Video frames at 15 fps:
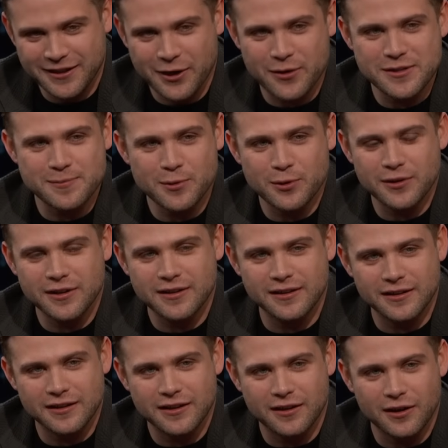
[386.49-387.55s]
No, it's more the,
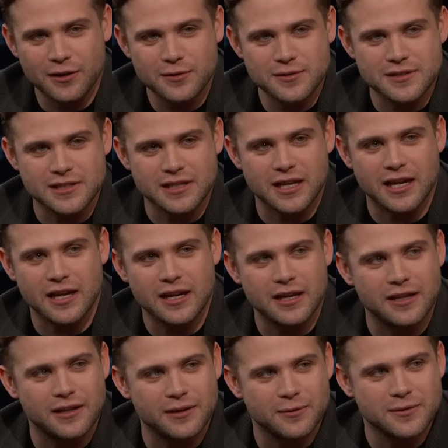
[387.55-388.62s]
the clothes and the hair
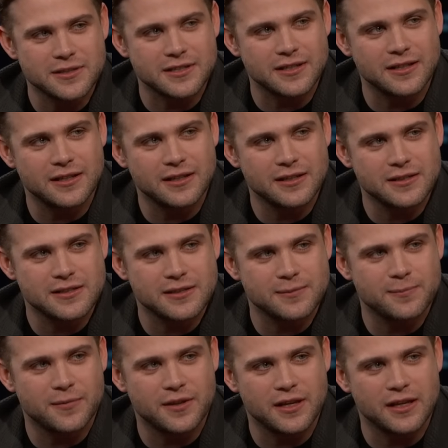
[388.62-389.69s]
that was a is a
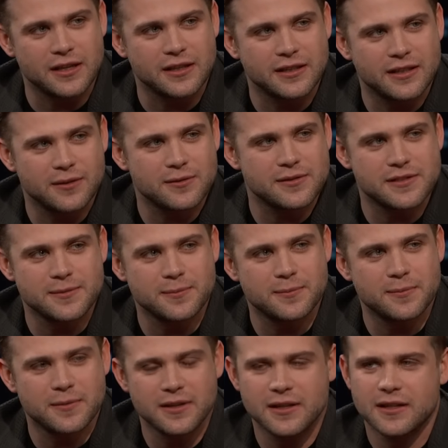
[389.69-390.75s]
thing. There was some
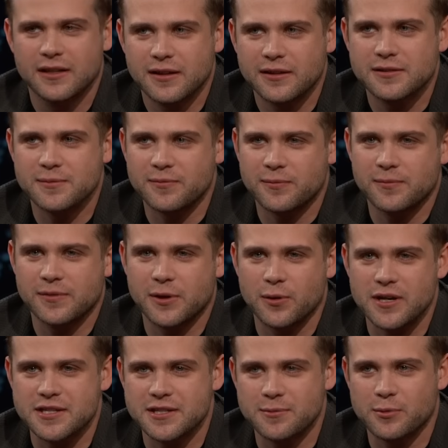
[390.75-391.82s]
some
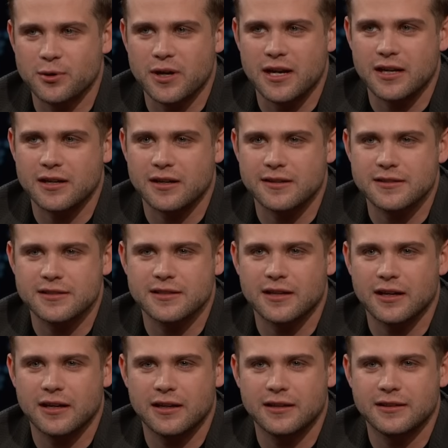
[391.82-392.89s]
questionable haircuts that
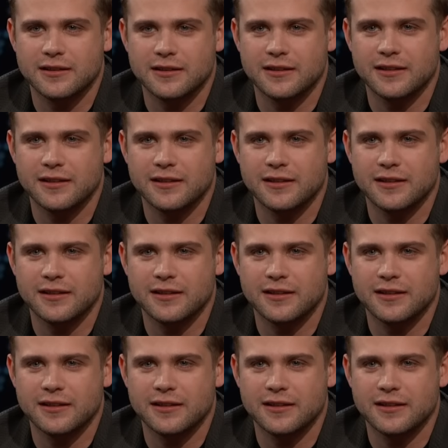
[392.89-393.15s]
I had to.